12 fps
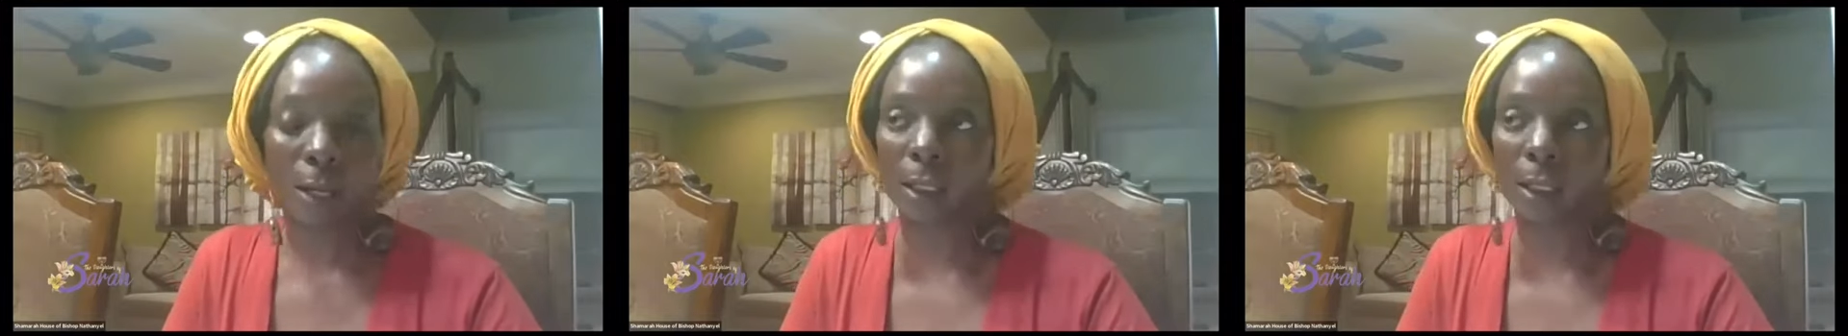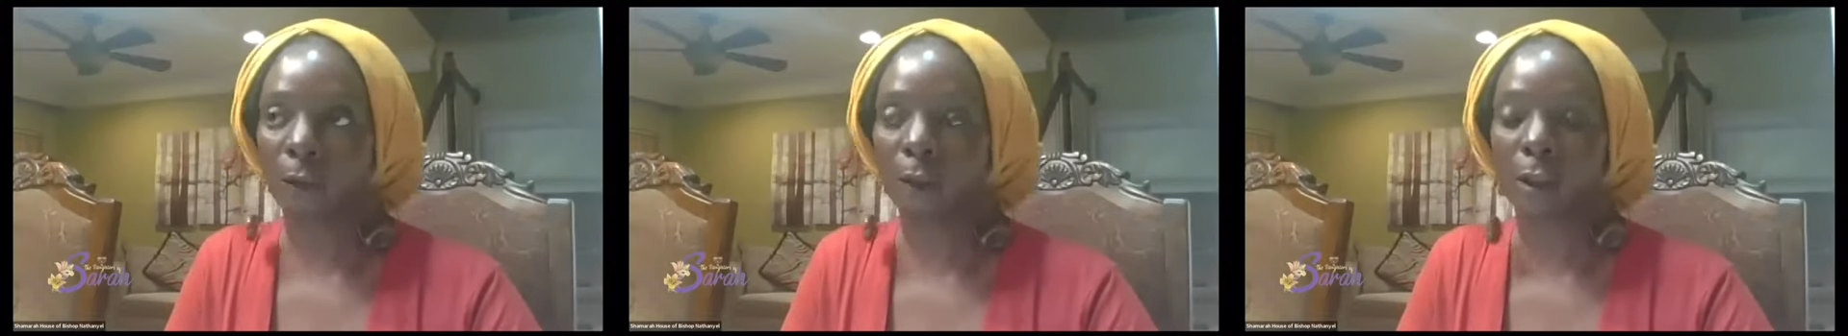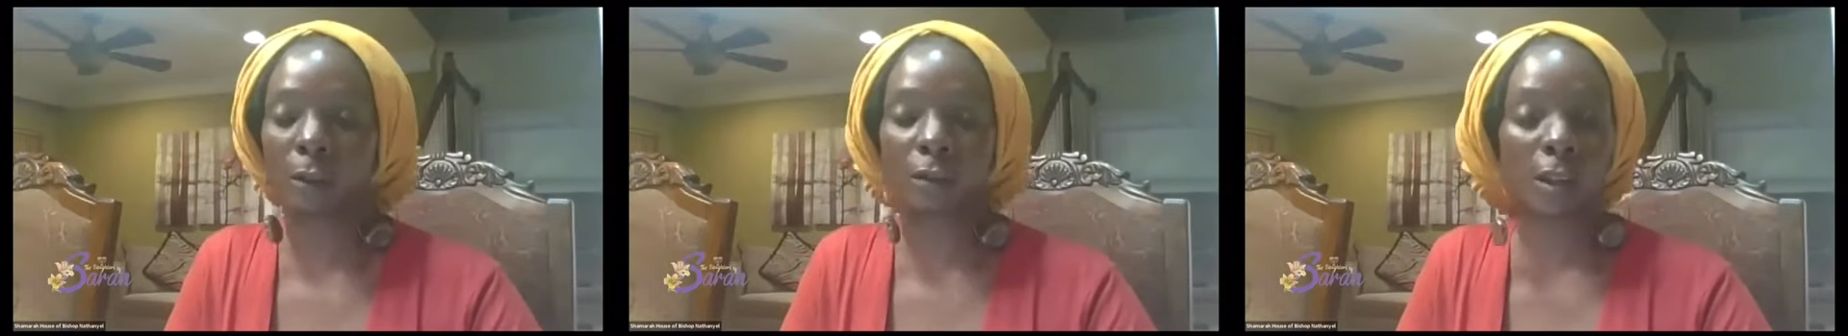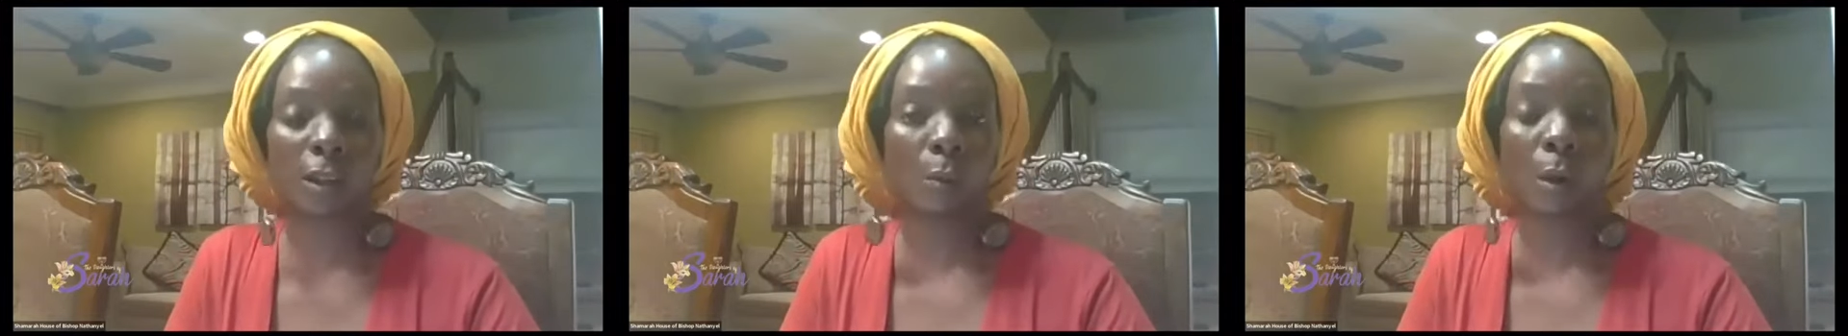even if
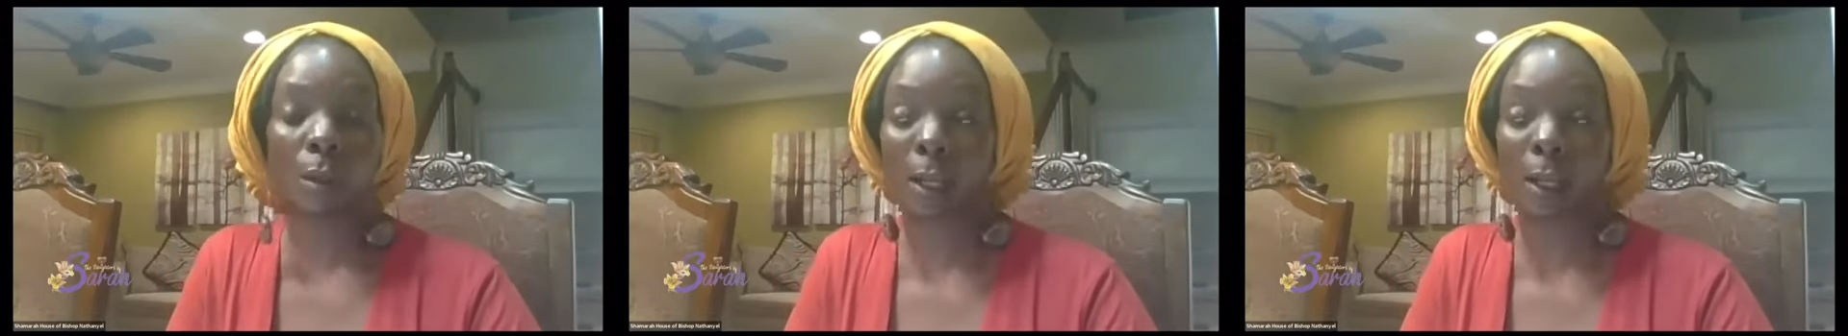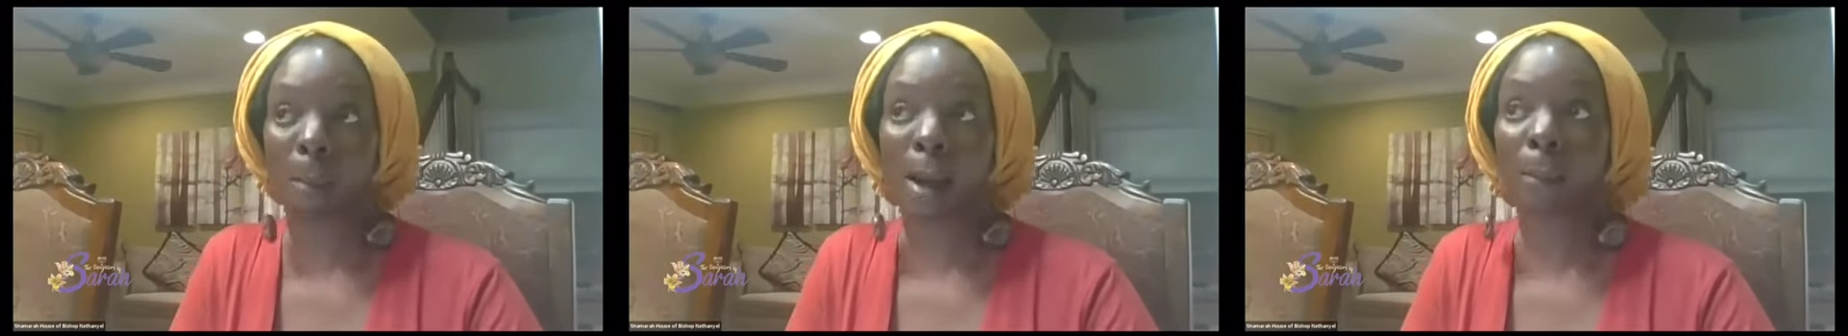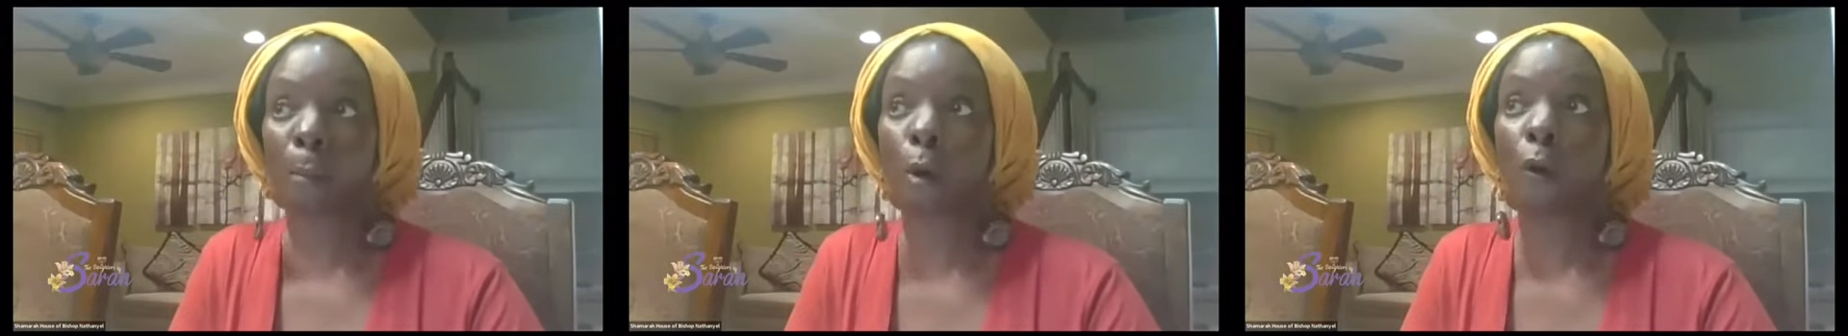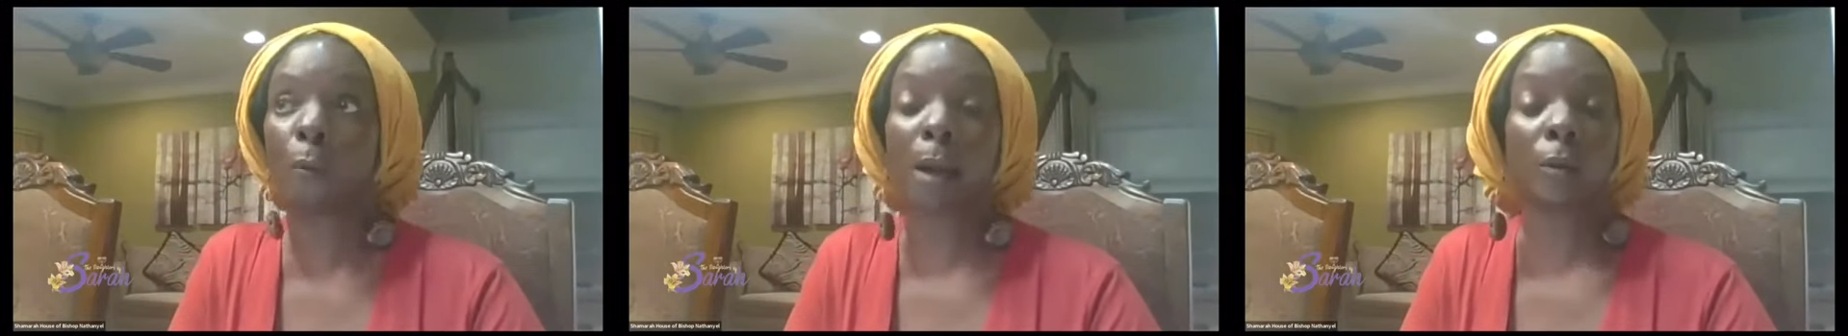someone like my
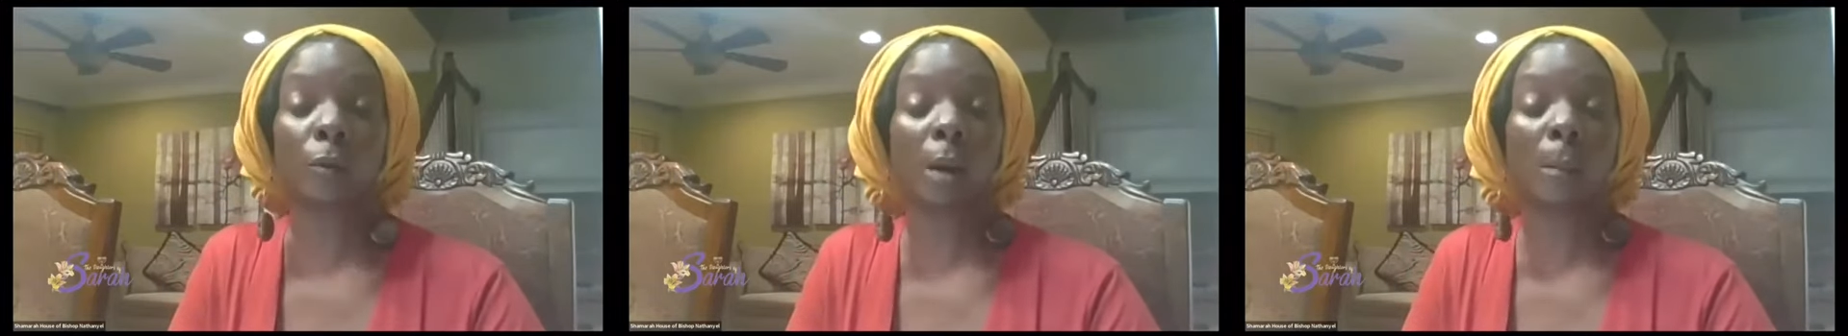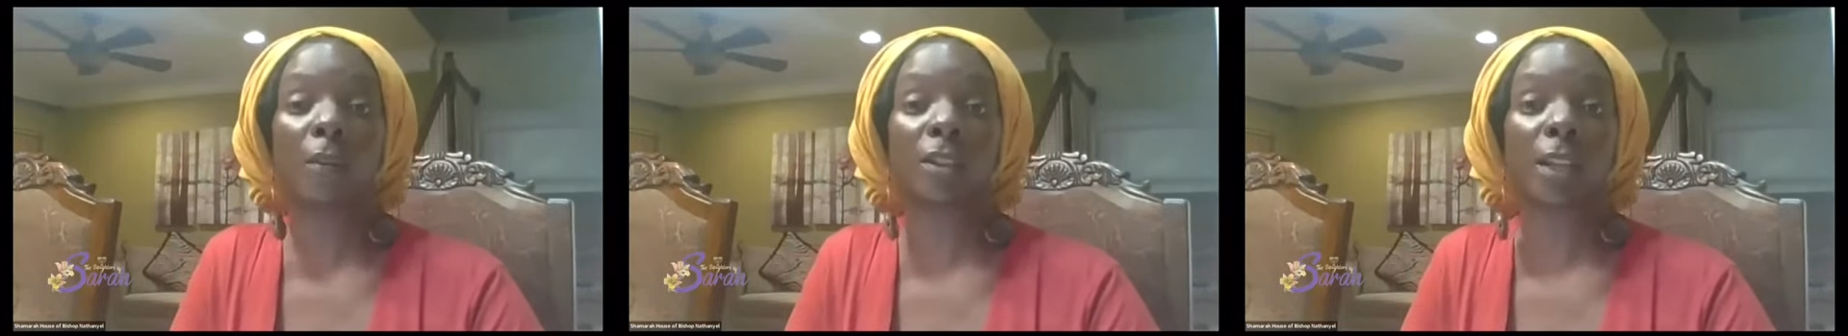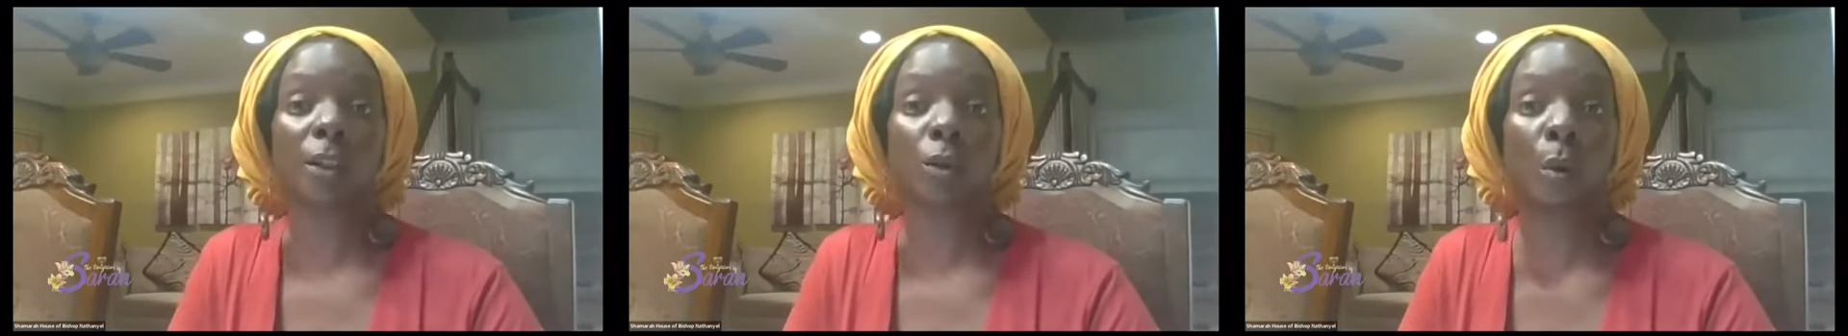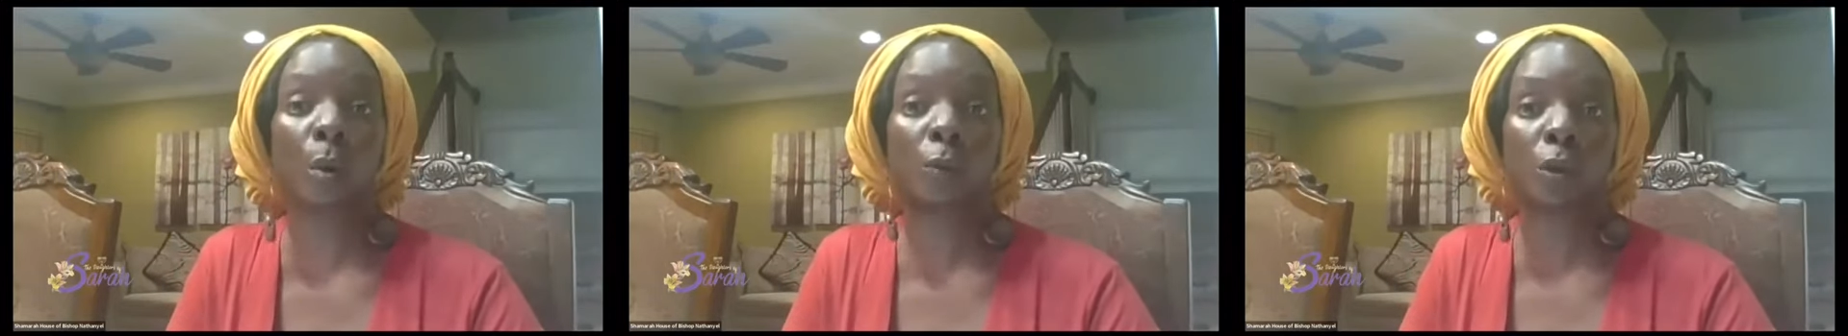both my grandmothers had
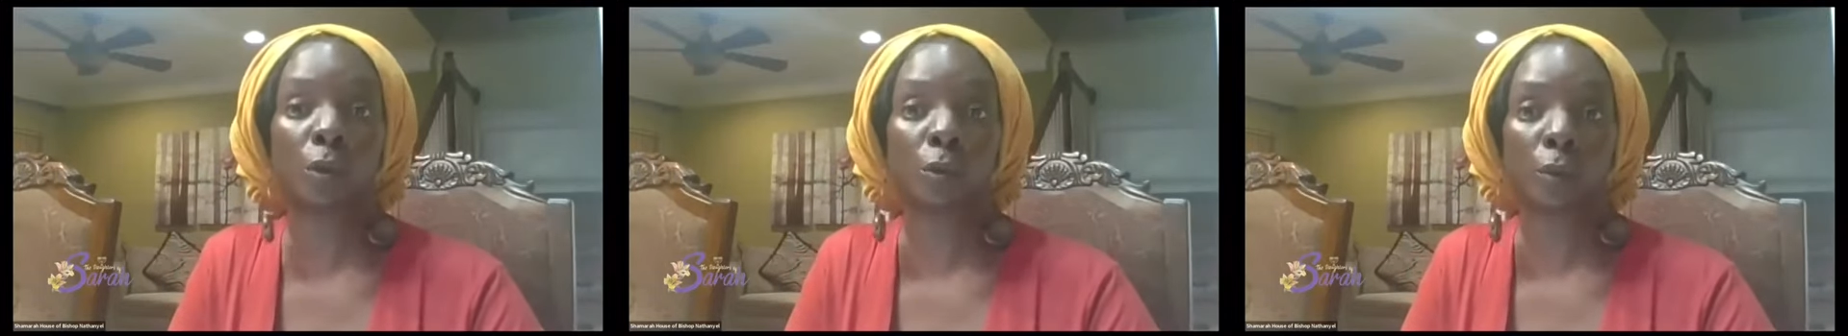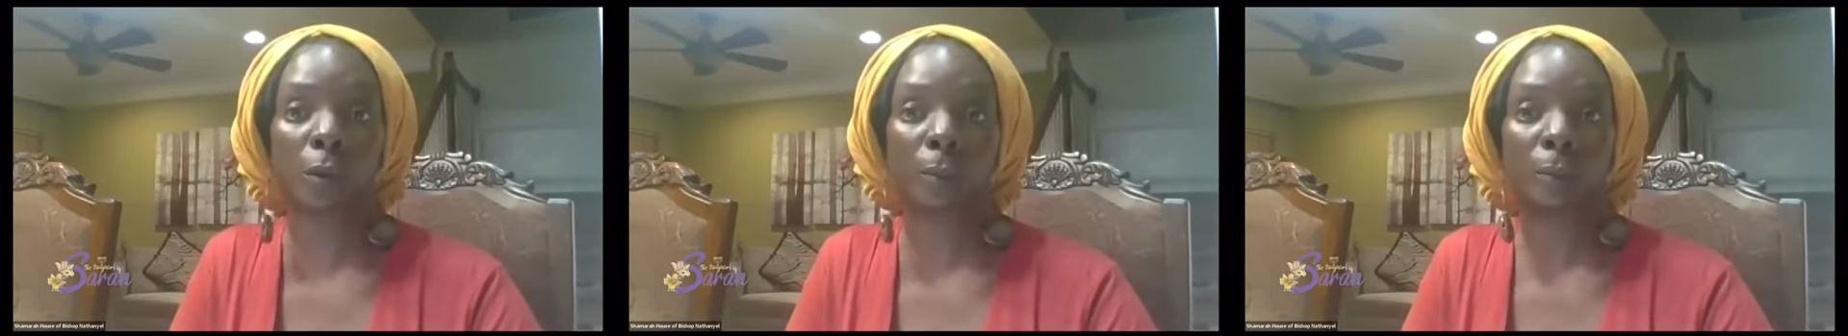12 children